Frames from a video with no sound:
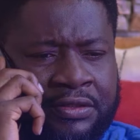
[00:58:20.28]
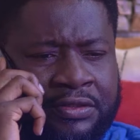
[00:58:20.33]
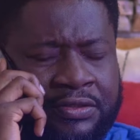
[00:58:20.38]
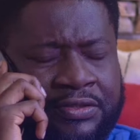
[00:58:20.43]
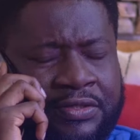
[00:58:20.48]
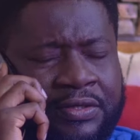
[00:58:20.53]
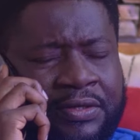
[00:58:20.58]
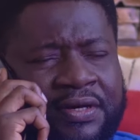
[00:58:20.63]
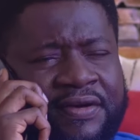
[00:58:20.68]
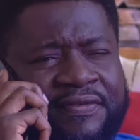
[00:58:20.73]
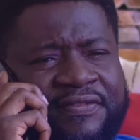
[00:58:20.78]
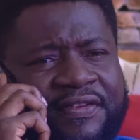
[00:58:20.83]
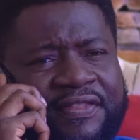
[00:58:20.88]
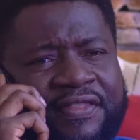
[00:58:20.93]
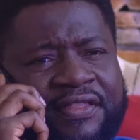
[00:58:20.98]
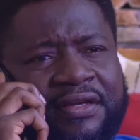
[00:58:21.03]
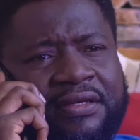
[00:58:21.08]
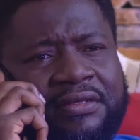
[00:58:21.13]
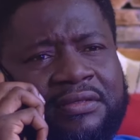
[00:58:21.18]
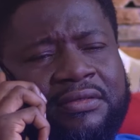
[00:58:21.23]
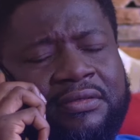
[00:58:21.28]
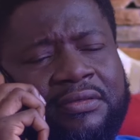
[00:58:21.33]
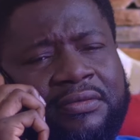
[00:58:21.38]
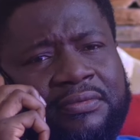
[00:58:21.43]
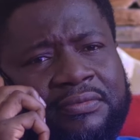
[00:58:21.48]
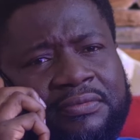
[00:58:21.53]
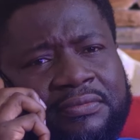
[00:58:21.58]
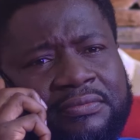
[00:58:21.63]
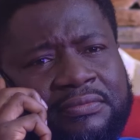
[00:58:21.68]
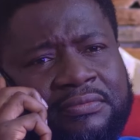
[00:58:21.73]
You saw everything,
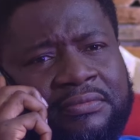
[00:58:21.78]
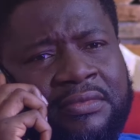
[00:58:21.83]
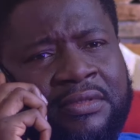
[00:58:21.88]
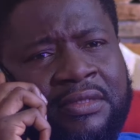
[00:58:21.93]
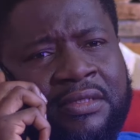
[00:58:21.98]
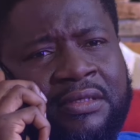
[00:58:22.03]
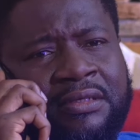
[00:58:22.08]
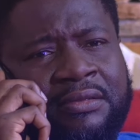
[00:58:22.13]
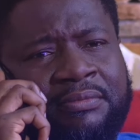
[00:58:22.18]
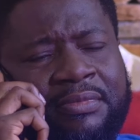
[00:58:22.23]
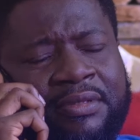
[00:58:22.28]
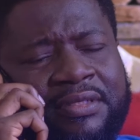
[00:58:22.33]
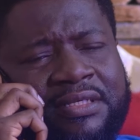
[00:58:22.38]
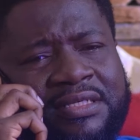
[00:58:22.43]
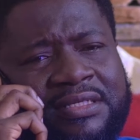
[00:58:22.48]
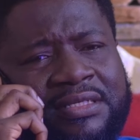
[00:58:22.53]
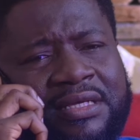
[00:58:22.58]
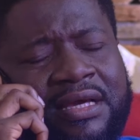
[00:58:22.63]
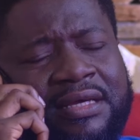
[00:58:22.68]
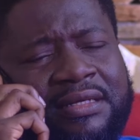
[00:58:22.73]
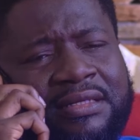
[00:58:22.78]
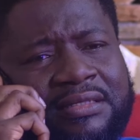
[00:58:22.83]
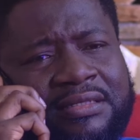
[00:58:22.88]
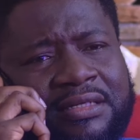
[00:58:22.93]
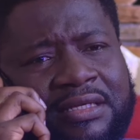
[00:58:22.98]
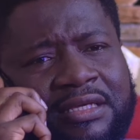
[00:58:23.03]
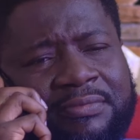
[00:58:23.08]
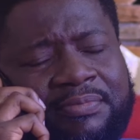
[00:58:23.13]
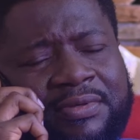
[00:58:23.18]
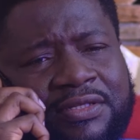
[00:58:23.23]
but decided
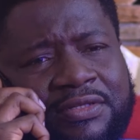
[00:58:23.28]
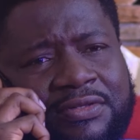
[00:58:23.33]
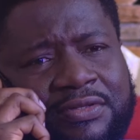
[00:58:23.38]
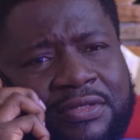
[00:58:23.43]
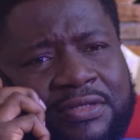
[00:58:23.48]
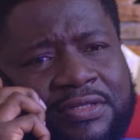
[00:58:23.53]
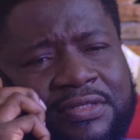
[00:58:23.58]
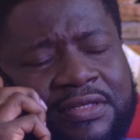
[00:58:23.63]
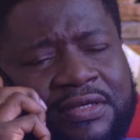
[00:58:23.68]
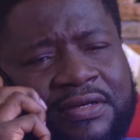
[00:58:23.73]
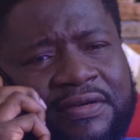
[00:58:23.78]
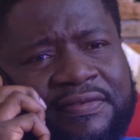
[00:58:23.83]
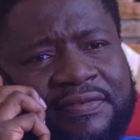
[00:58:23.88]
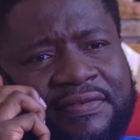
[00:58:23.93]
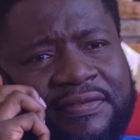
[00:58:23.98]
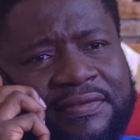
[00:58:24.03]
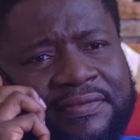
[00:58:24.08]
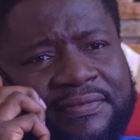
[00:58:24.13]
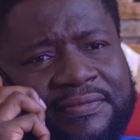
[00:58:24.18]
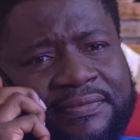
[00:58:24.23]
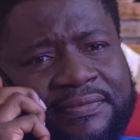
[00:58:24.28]
to keep it to yourself.